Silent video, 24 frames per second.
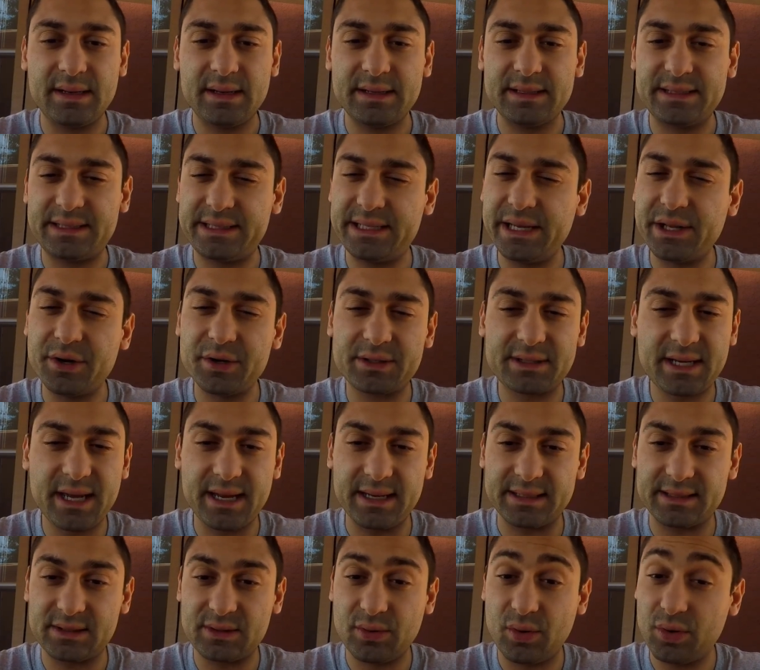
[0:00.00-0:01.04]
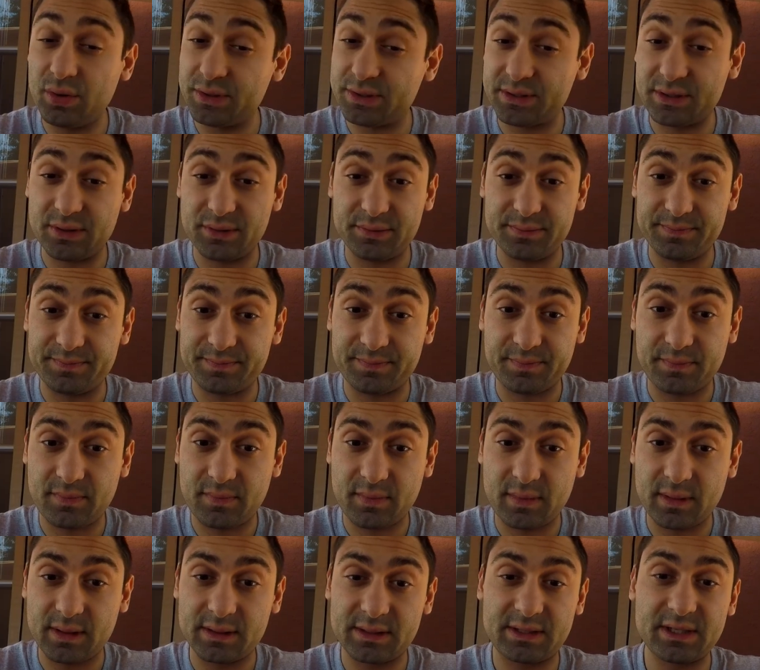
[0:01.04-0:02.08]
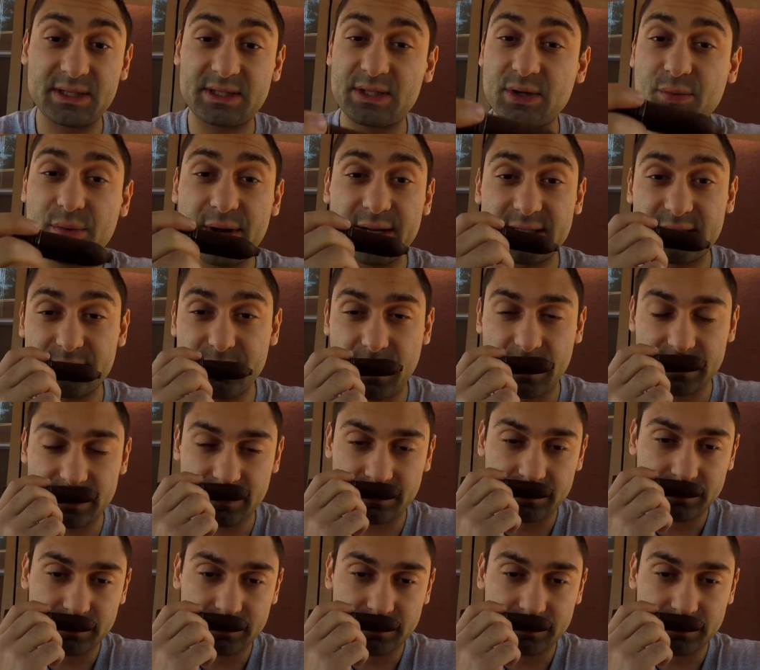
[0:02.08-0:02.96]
cedar taste also, just the way it smells.